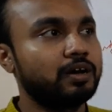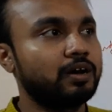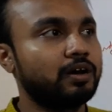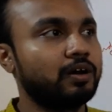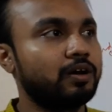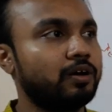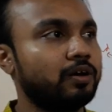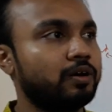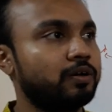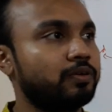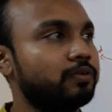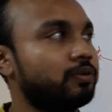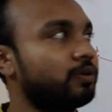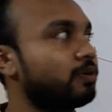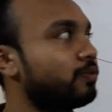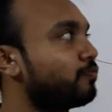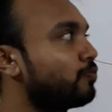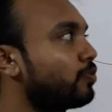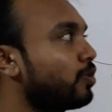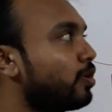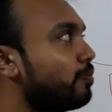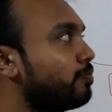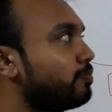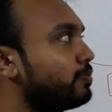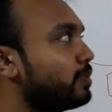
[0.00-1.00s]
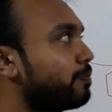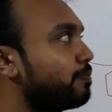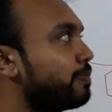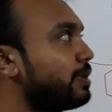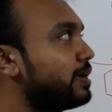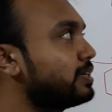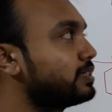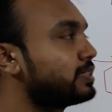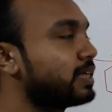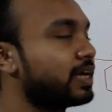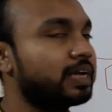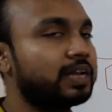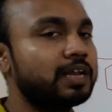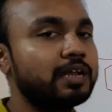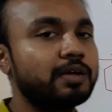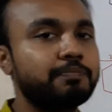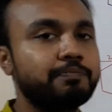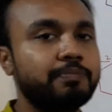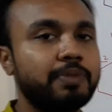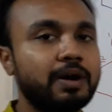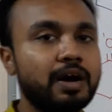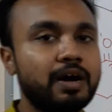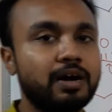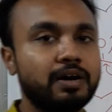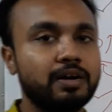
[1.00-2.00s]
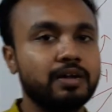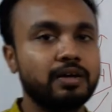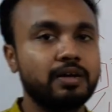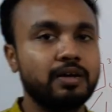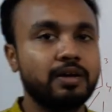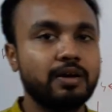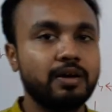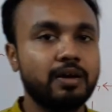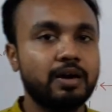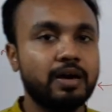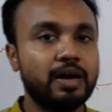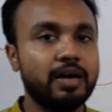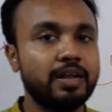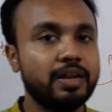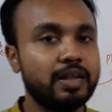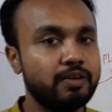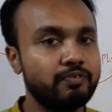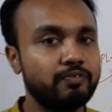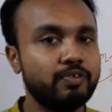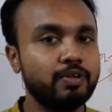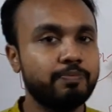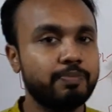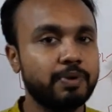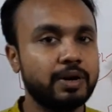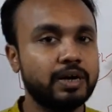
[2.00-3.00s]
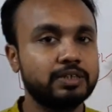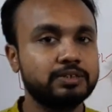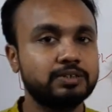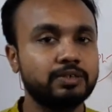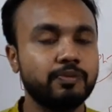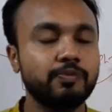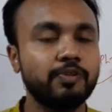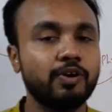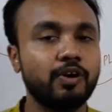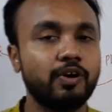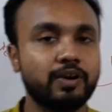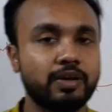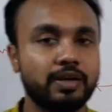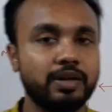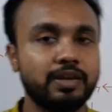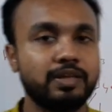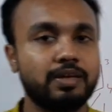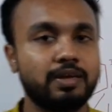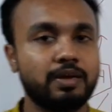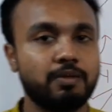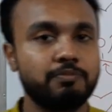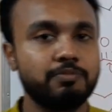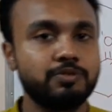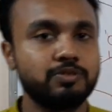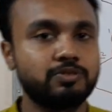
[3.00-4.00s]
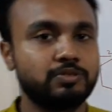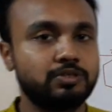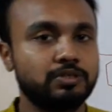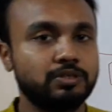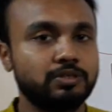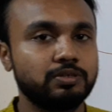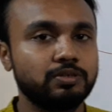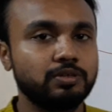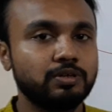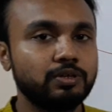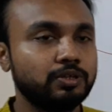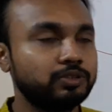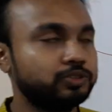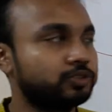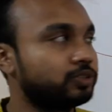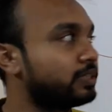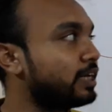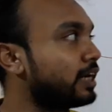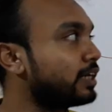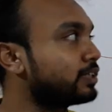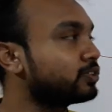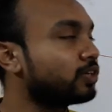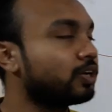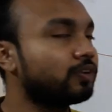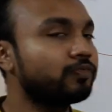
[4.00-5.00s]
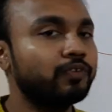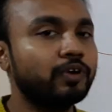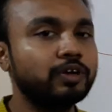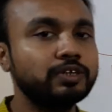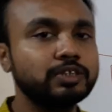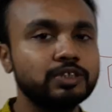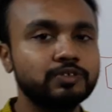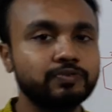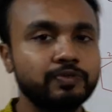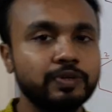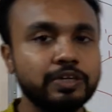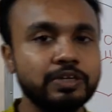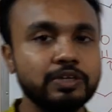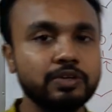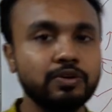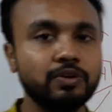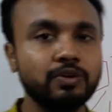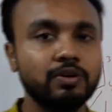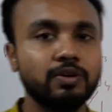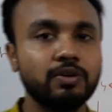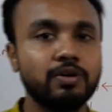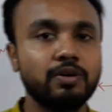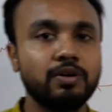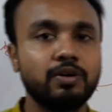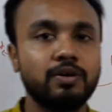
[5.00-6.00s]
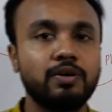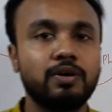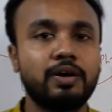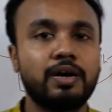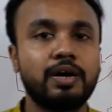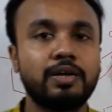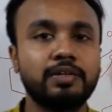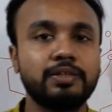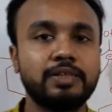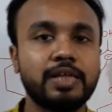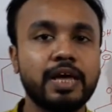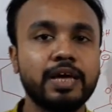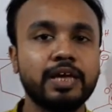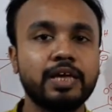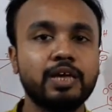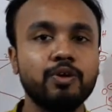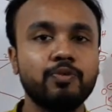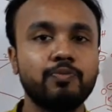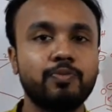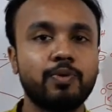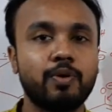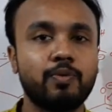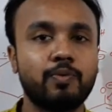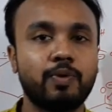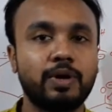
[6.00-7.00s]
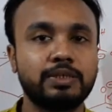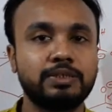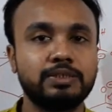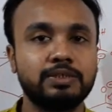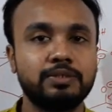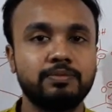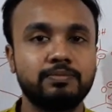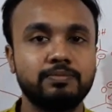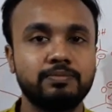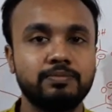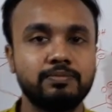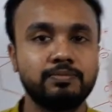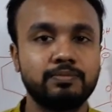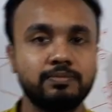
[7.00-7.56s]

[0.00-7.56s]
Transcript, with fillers: or from the pericyclic part and every parts of the organic chemistry. So that's all for this video, and thank you for watching.